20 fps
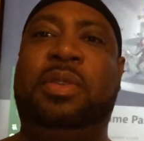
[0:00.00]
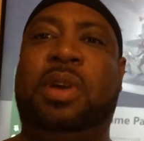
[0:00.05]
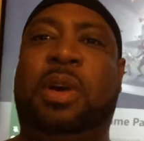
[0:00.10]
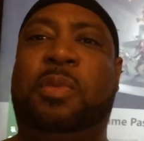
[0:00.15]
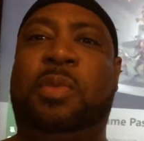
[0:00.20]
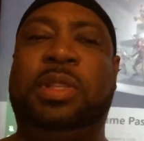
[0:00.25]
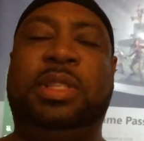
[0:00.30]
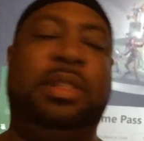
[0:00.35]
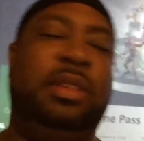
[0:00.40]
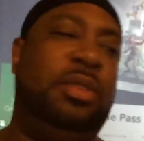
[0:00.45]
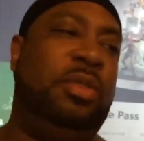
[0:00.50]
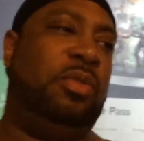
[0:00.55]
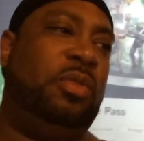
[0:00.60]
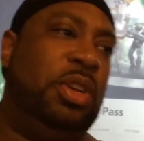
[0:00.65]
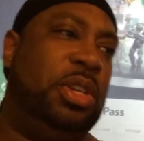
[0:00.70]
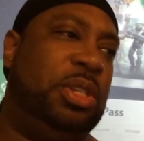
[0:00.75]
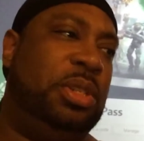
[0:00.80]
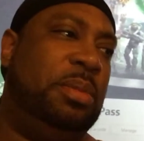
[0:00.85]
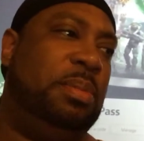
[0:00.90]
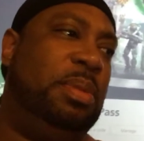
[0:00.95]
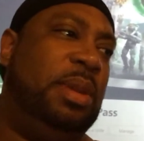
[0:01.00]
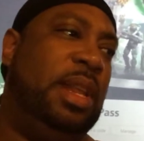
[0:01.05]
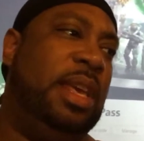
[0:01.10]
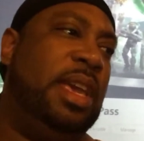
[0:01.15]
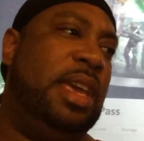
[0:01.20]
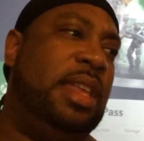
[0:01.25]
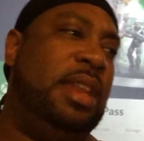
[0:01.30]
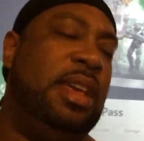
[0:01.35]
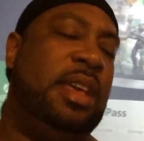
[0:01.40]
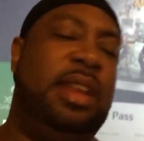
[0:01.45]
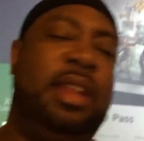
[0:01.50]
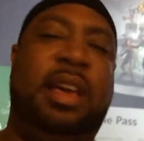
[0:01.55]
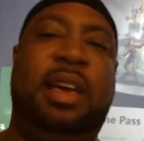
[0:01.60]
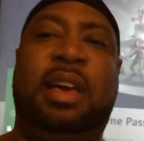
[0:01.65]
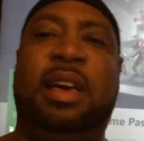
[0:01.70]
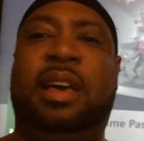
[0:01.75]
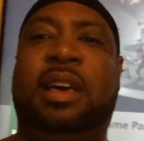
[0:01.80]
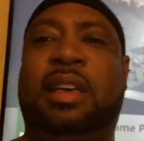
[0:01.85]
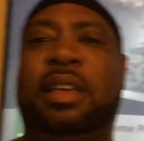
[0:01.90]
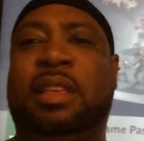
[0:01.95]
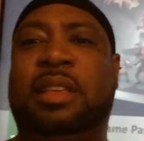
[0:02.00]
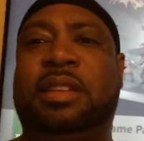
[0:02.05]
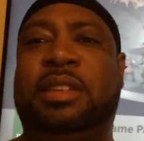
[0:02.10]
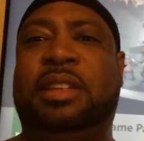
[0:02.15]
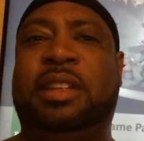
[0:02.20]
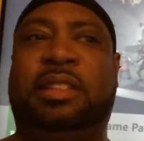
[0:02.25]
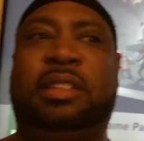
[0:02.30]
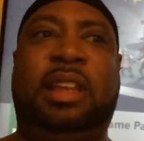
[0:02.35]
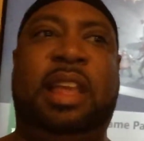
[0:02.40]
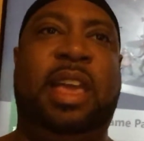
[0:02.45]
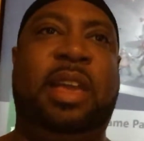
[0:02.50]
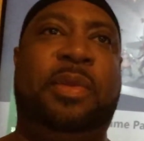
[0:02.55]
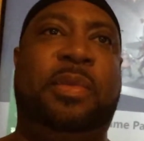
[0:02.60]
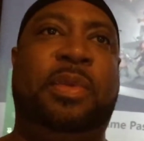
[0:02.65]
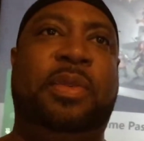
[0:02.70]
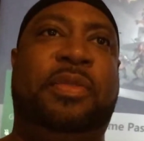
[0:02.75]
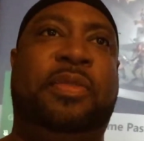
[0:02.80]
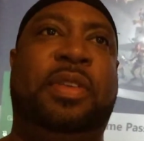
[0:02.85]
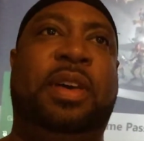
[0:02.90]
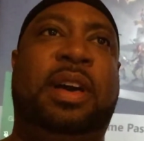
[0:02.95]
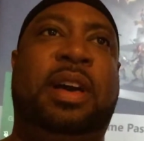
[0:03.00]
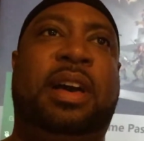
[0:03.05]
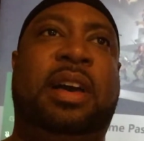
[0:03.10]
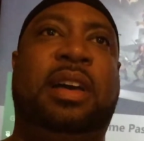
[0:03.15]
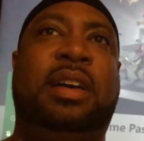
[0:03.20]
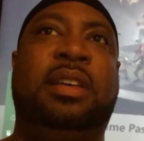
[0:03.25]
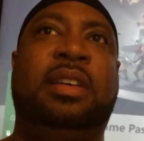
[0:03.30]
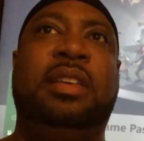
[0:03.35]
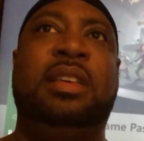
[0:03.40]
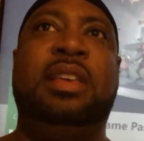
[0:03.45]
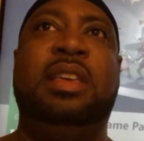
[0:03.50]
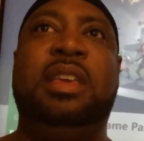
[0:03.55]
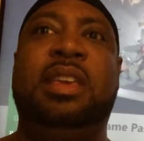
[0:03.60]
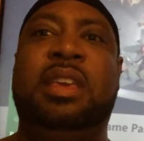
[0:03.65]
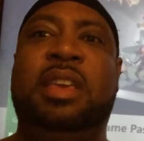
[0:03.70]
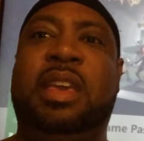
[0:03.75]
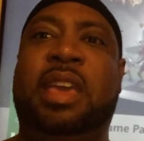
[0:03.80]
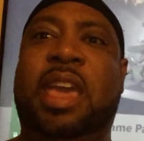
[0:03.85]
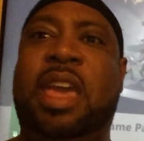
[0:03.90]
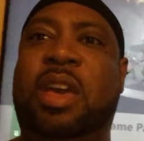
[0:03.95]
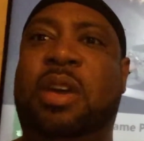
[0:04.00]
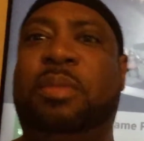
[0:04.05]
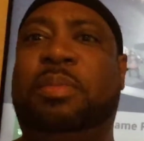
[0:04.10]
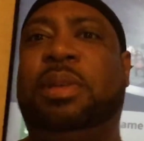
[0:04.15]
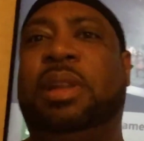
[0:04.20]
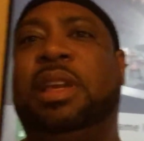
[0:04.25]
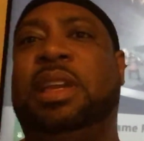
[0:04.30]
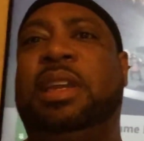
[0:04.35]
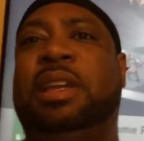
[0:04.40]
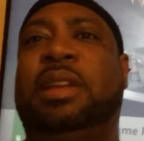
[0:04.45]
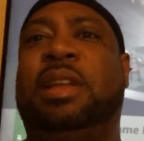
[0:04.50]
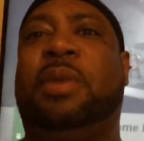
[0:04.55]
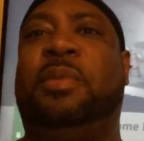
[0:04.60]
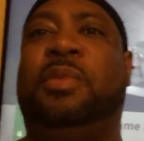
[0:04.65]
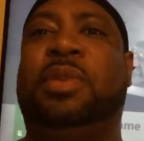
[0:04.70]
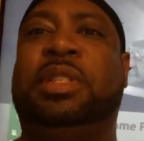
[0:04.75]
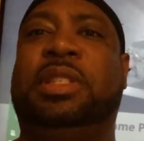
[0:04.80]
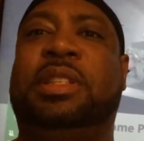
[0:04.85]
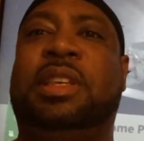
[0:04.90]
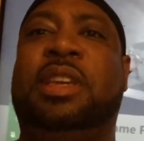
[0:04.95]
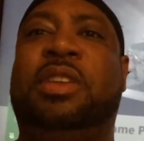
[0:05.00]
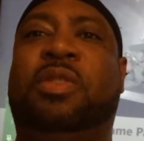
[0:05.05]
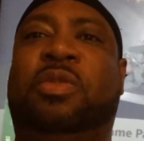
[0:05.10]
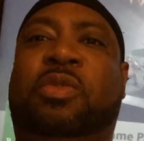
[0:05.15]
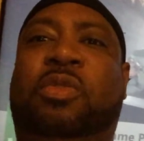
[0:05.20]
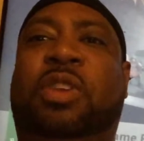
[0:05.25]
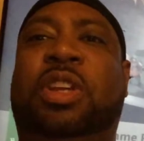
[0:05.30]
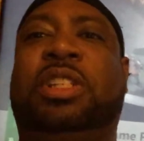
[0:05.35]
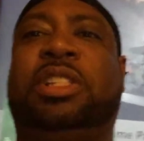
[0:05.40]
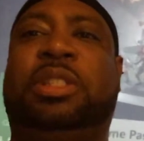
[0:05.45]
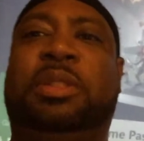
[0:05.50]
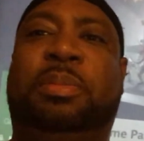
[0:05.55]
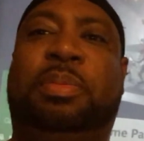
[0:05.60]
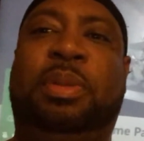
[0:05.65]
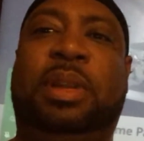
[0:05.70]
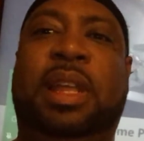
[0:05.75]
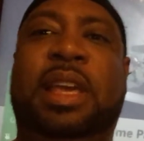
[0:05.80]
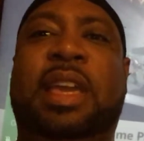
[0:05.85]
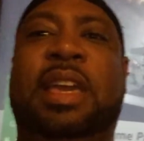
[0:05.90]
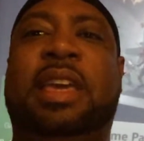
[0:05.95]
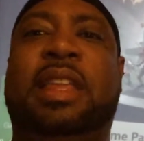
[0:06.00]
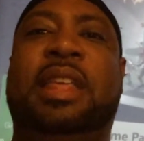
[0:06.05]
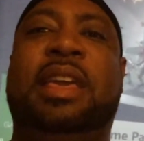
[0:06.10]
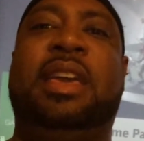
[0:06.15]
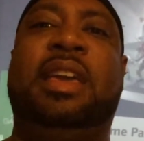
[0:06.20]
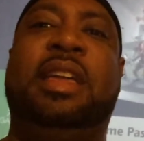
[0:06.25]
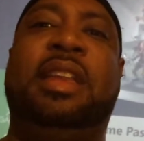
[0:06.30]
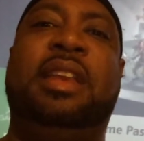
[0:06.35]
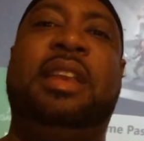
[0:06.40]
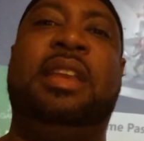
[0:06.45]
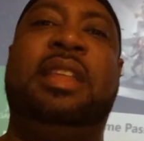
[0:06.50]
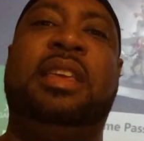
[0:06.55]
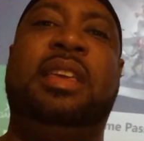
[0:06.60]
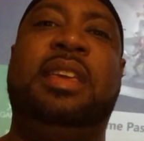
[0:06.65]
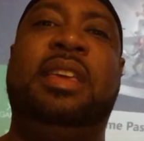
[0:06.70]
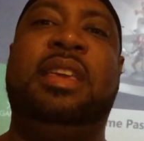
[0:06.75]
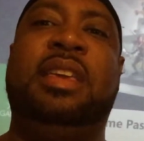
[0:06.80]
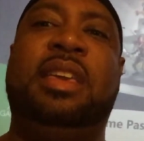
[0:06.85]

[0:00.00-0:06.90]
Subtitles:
I wasn't in a rush to play it, and just like with Hellblade, I wasn't in a rush to play it, and